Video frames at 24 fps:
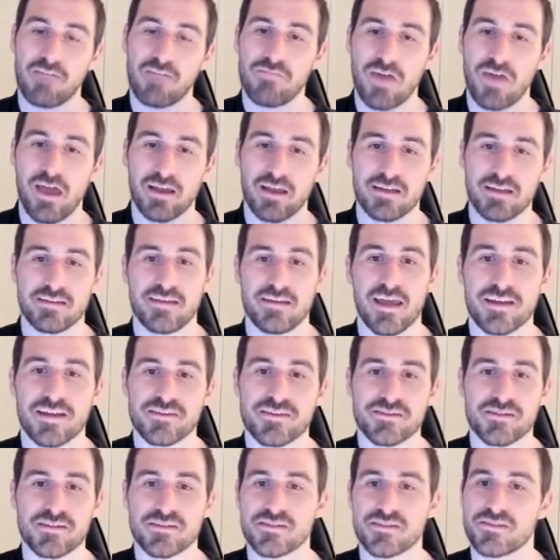that
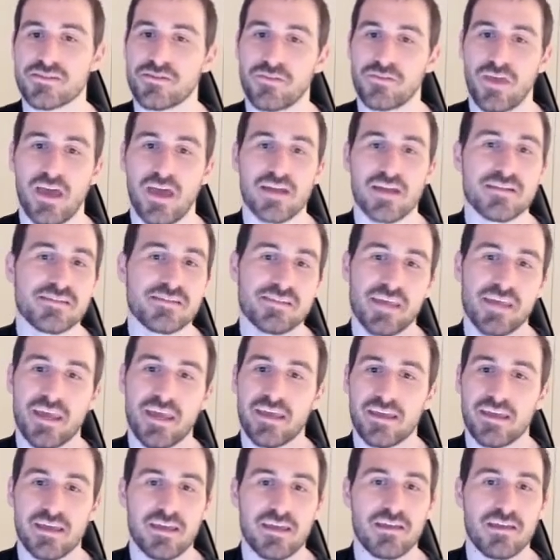connection so that,
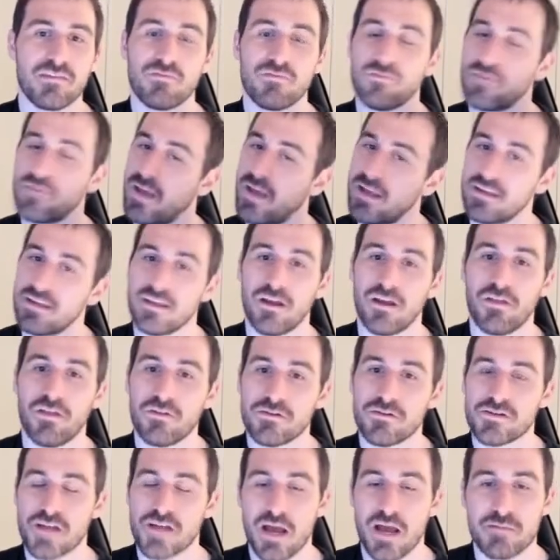say, if any other
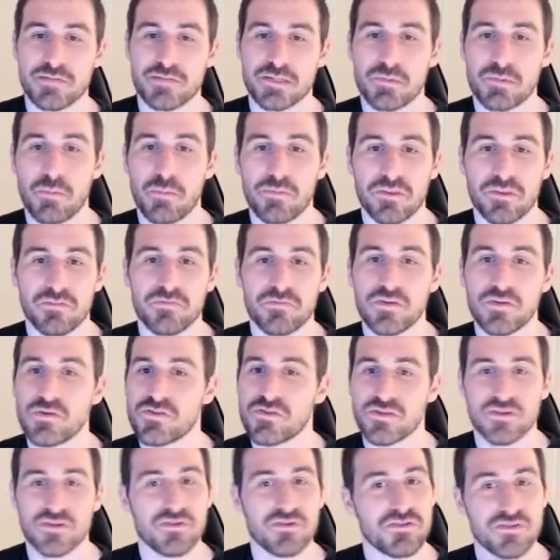jobs come up in the
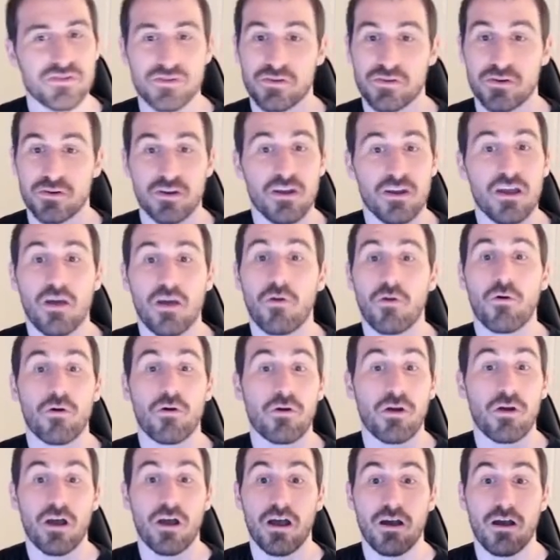futures or
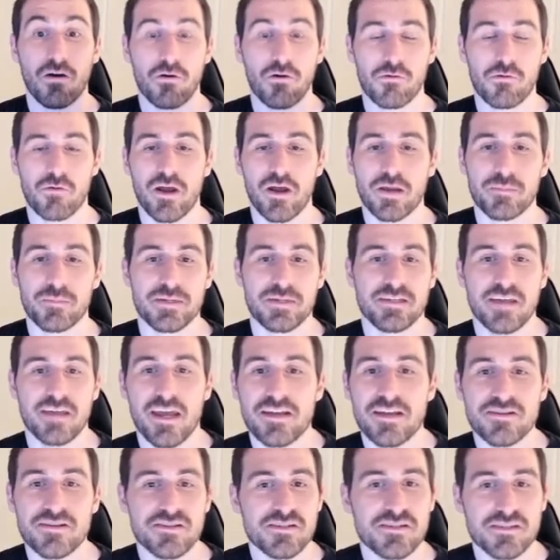
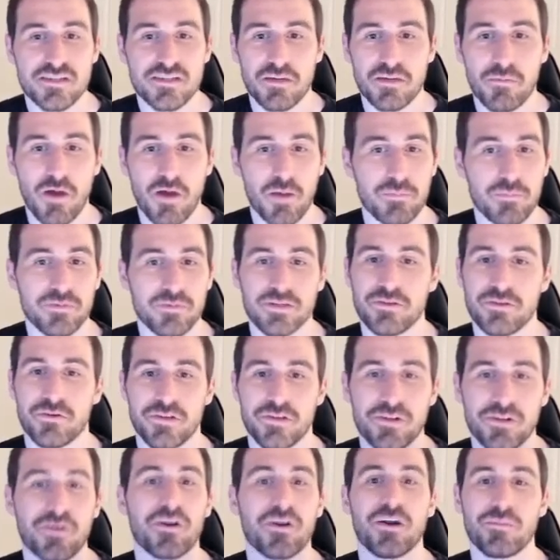recommendations come up,
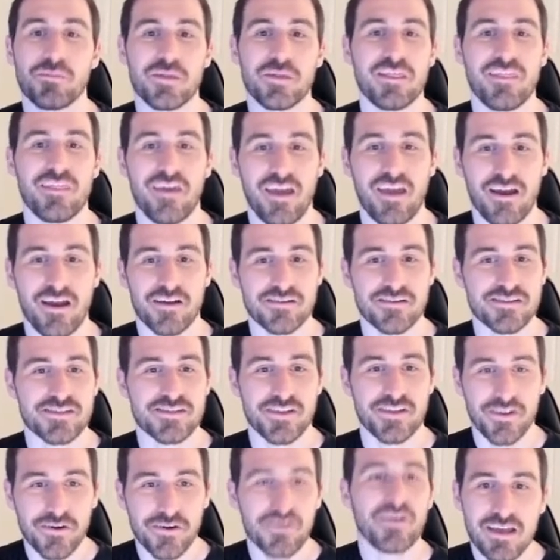you're going to be there.
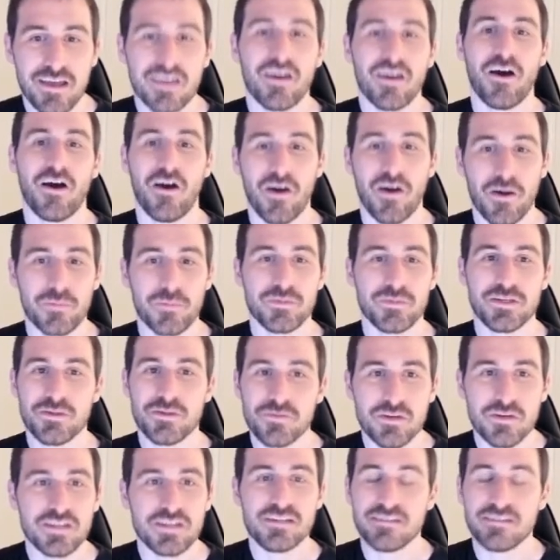So you
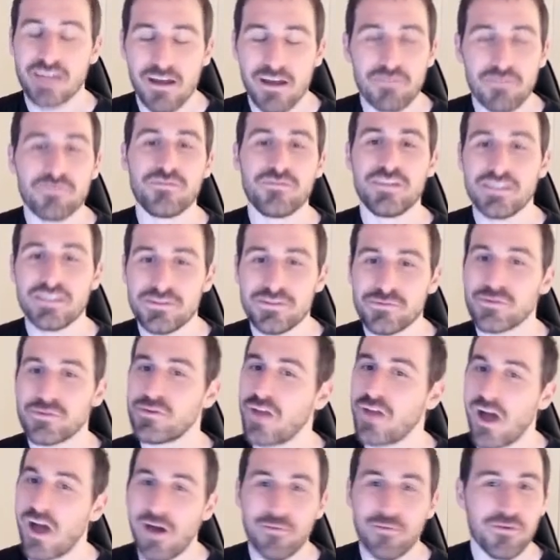can definitely do a
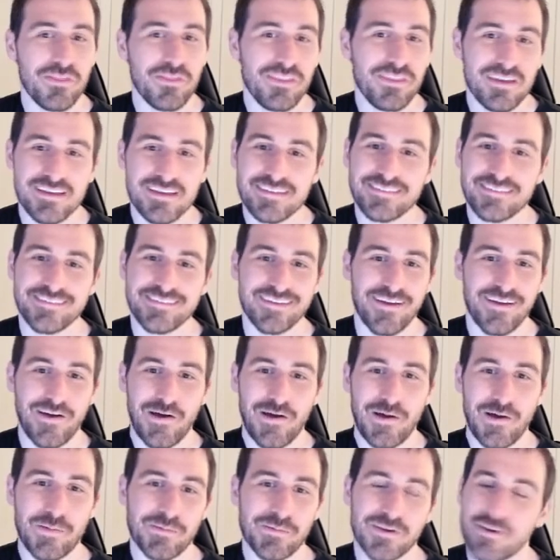lot with this.
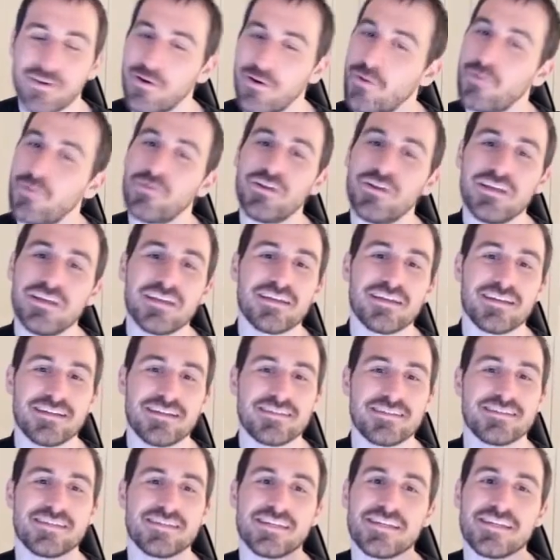Coding
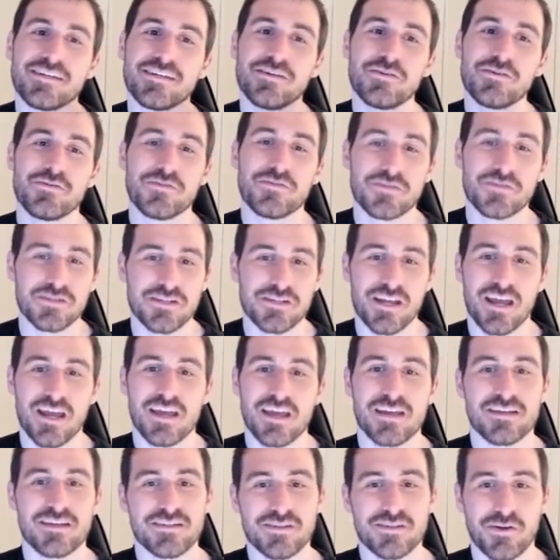is huge.
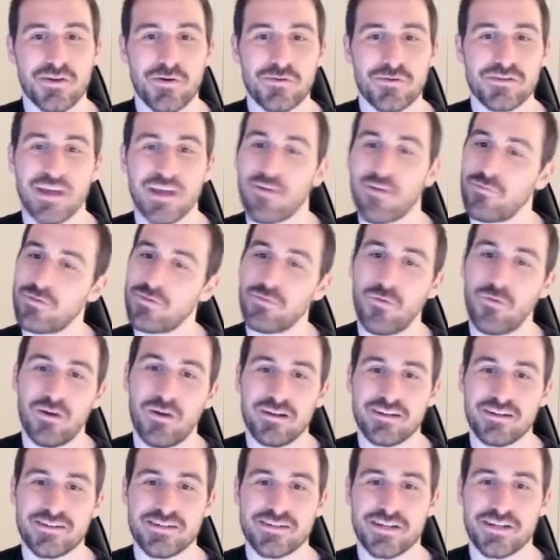So definitely wanted
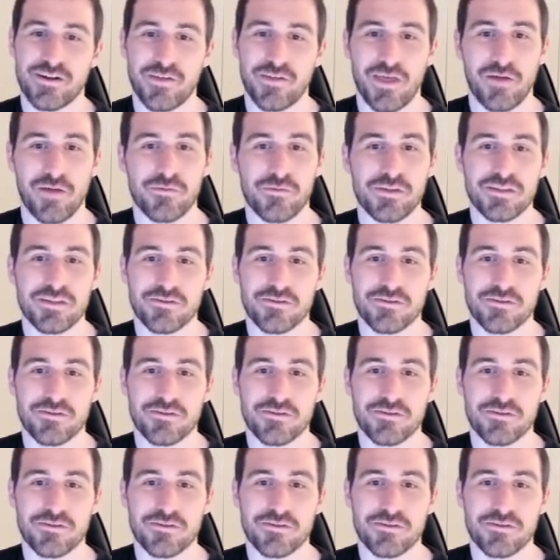to share that with you